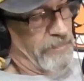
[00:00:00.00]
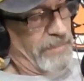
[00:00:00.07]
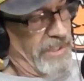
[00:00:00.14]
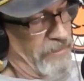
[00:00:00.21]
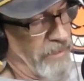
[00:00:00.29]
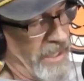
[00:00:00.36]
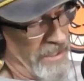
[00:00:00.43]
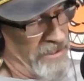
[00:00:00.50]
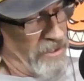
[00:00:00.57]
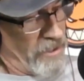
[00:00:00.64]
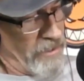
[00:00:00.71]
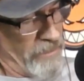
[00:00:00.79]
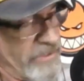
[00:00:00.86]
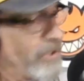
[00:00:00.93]
P-Rod
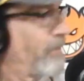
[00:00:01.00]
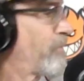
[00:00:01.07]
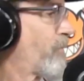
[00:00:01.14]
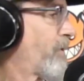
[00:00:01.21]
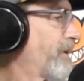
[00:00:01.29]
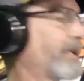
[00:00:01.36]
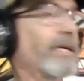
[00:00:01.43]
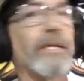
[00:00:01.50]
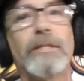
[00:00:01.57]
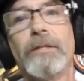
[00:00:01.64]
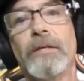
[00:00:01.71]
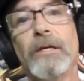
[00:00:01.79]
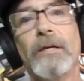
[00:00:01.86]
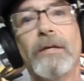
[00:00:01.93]
Naruto board that
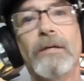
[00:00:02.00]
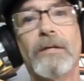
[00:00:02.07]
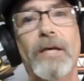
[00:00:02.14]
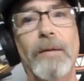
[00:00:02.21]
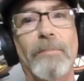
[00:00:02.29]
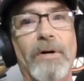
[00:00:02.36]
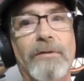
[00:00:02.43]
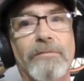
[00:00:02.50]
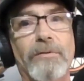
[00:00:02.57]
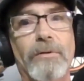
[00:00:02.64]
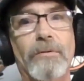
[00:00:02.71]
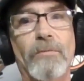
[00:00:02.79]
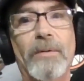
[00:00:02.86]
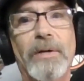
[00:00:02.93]
I bought
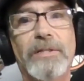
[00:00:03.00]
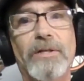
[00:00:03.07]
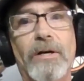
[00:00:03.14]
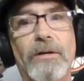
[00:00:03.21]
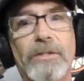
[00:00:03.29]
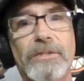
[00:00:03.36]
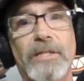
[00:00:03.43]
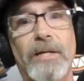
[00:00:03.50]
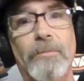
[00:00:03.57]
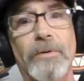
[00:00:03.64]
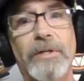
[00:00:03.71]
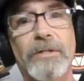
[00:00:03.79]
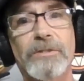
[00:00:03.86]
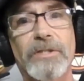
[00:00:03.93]
for one of my daughters a couple
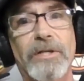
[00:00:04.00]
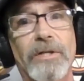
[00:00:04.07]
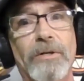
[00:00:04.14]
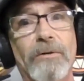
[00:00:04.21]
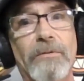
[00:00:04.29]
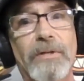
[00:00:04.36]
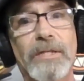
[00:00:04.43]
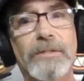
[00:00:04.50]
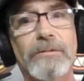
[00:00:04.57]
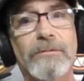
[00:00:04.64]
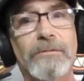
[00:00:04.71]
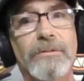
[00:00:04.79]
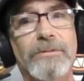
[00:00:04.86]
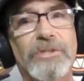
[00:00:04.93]
years ago that
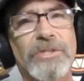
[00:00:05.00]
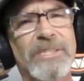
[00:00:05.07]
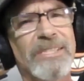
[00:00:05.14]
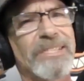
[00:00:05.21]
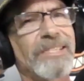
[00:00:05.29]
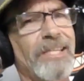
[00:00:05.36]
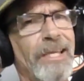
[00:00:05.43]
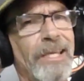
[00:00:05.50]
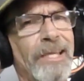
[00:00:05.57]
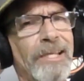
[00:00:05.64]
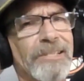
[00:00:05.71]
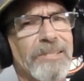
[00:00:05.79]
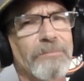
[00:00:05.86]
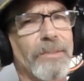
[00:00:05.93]
she
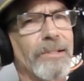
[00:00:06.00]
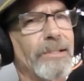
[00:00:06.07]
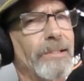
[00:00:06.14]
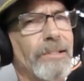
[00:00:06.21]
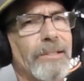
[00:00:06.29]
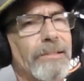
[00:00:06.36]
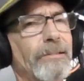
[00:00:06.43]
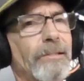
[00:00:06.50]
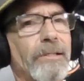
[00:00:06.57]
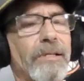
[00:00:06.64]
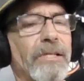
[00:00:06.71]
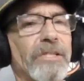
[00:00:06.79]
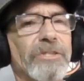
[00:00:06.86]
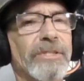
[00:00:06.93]
skates, but
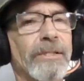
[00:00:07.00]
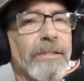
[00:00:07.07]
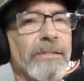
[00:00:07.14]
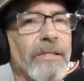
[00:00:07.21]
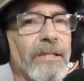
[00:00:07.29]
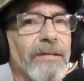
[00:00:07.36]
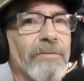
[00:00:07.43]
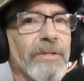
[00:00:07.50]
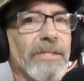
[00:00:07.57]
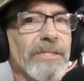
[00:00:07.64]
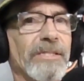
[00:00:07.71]
she doesn't live with us